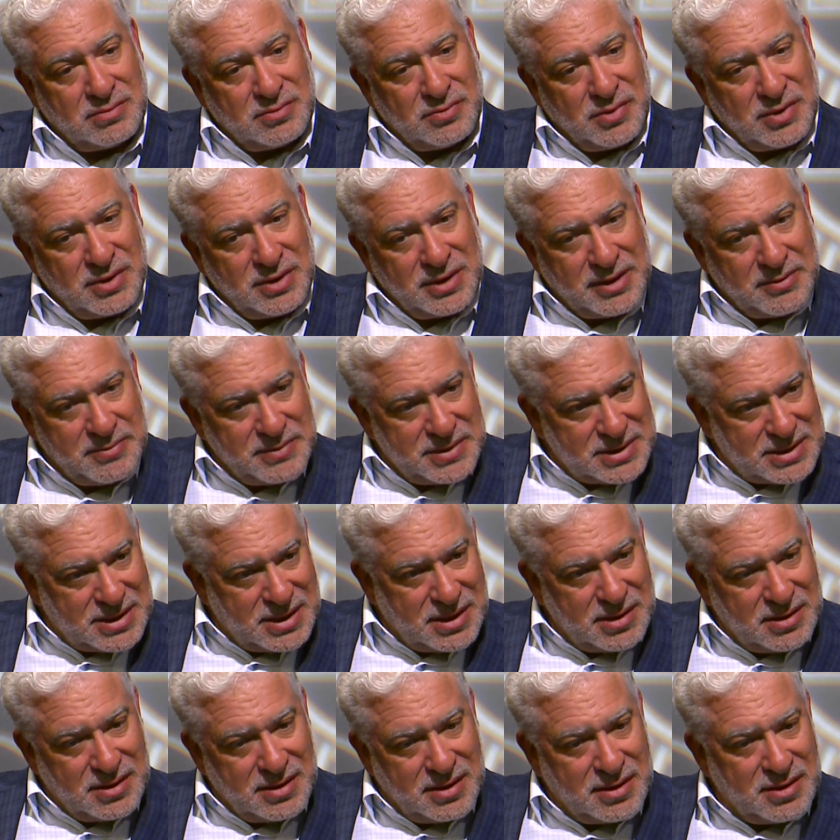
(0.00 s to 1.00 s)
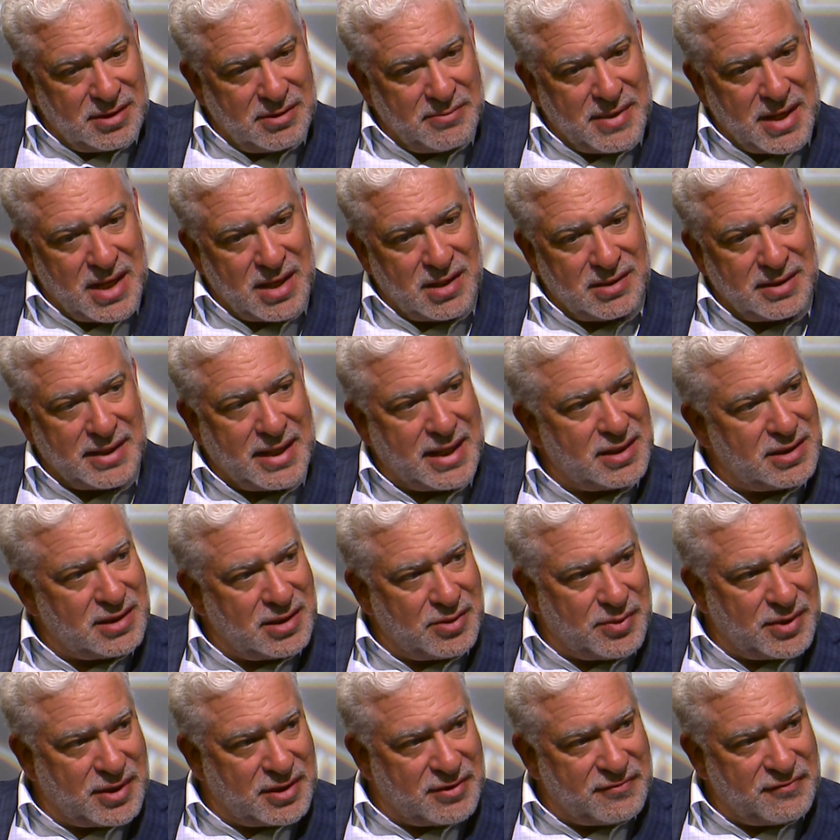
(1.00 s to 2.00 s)
limited in the amount of land
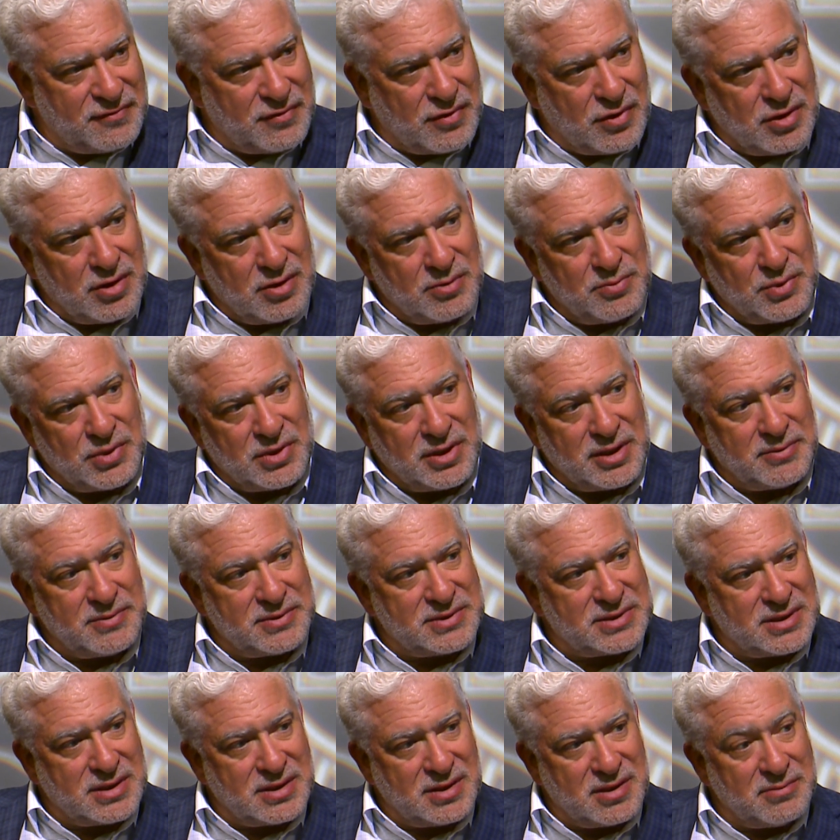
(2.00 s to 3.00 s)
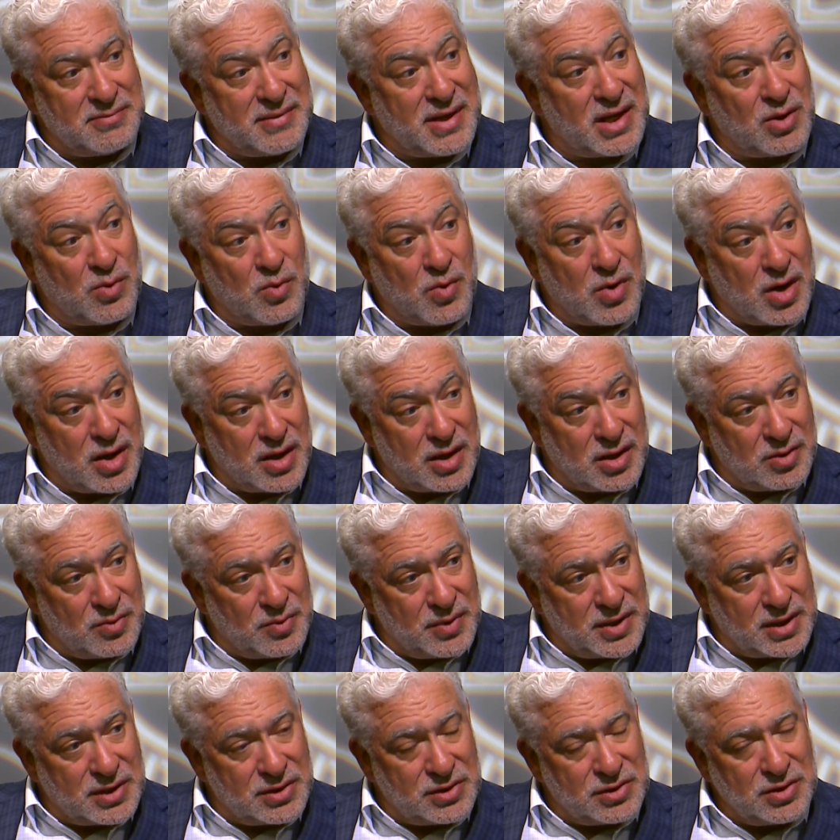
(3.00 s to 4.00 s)
that we can farm, we're limited in the amount of water
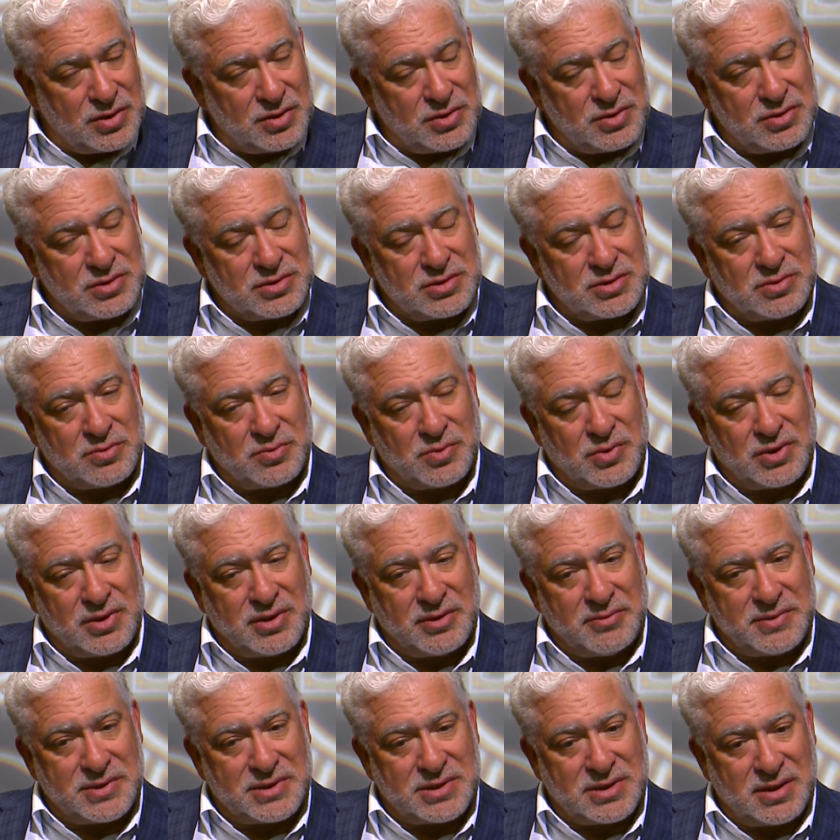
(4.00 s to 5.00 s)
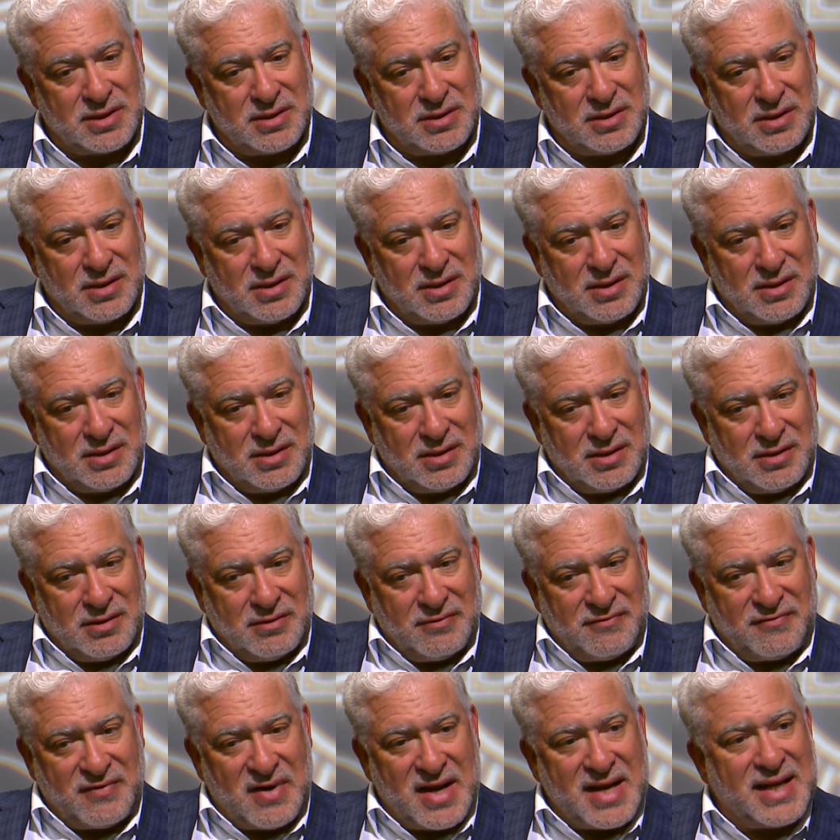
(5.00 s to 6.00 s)
we can use, and we're limited
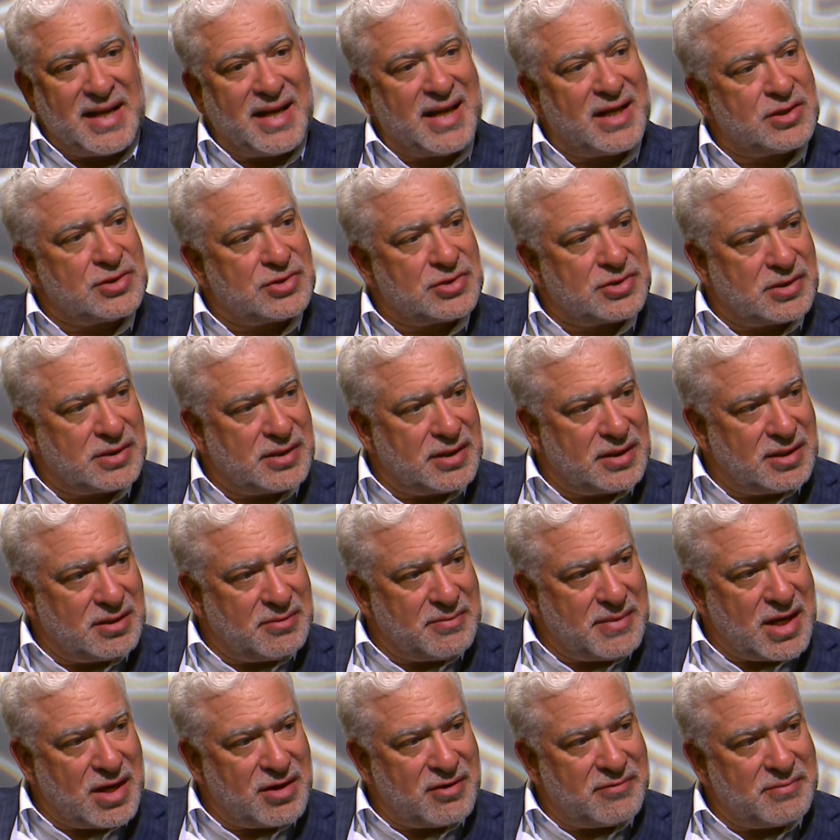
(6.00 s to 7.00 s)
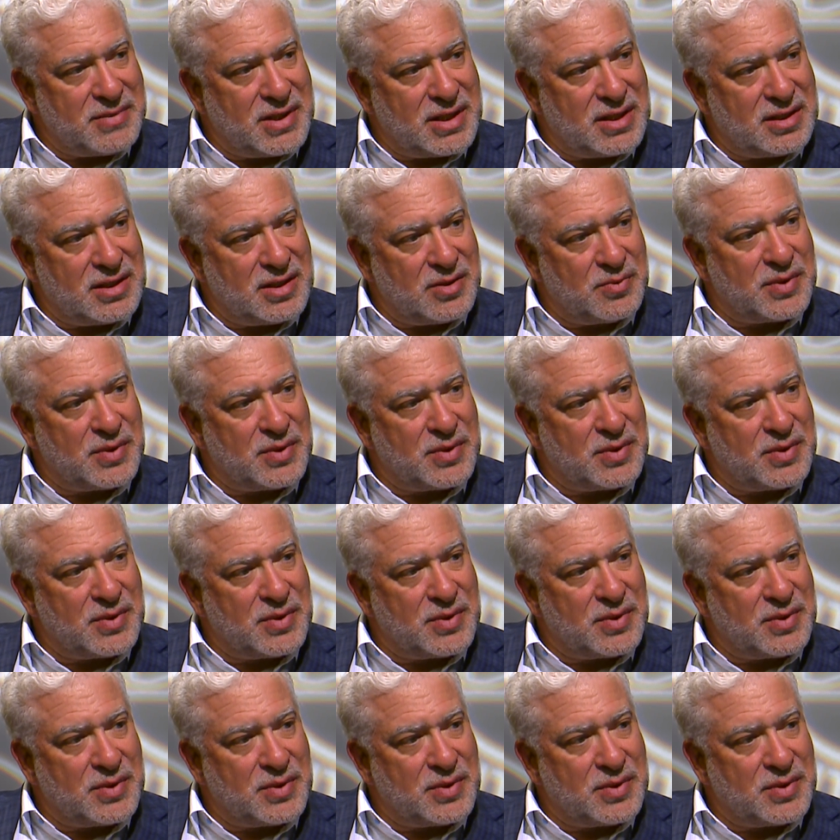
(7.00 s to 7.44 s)
financially in the amount of money that